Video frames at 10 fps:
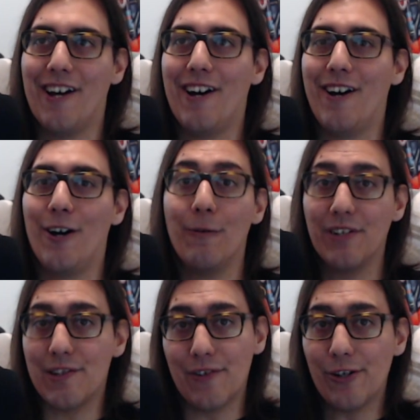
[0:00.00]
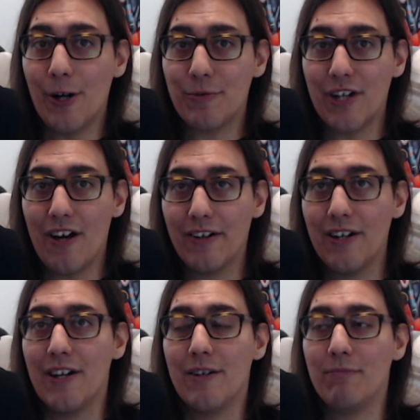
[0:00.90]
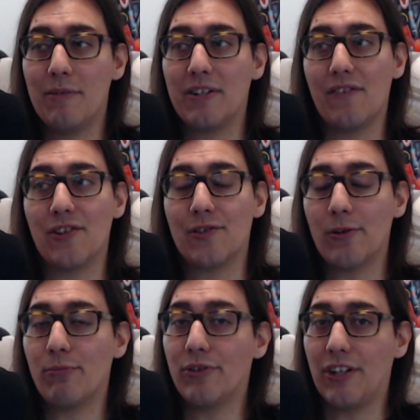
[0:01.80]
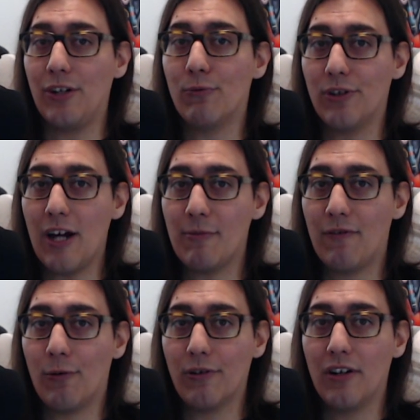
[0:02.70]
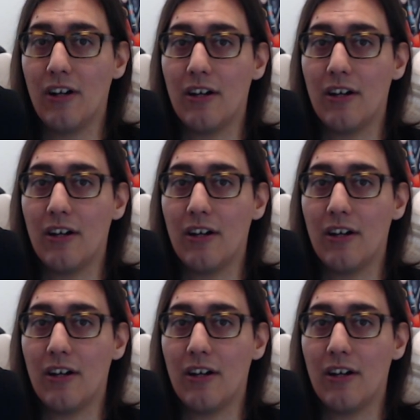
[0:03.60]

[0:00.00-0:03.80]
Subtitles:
Hopefully this video helps you out. Maybe gives you a starting point that you weren't at before.